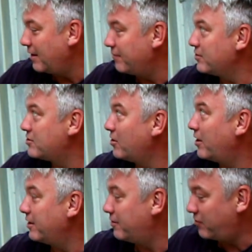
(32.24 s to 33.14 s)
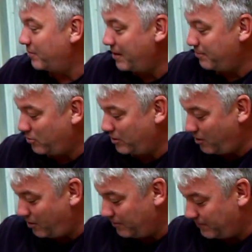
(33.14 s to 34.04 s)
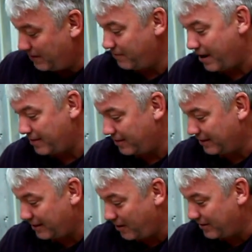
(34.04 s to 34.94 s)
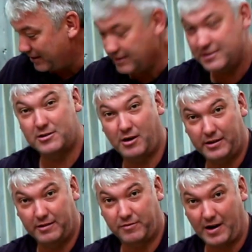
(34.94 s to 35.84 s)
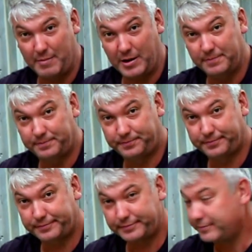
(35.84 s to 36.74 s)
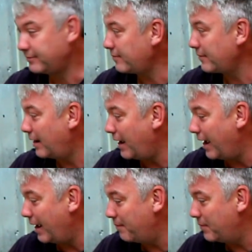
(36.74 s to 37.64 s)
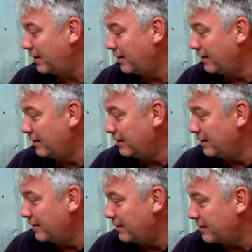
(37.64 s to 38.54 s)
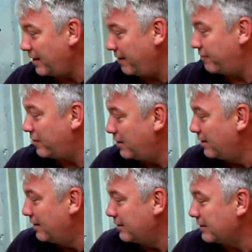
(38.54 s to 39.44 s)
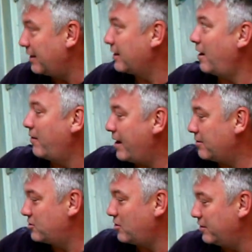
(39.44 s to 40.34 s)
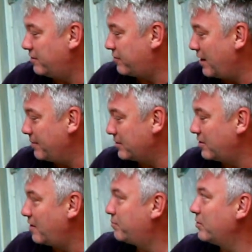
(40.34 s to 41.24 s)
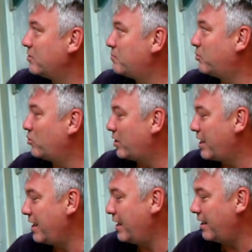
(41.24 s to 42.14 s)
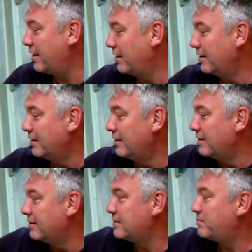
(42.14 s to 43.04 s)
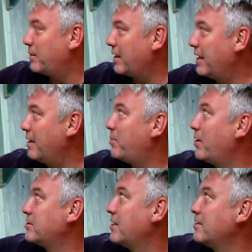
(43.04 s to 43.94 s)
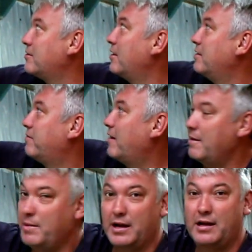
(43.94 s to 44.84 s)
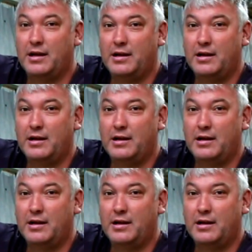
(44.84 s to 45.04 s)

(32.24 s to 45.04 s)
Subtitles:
they've decided from that point on that rather than going inside the framing, they're going to go outside the framing. So they put this board here, this bit here pokes outside the framing,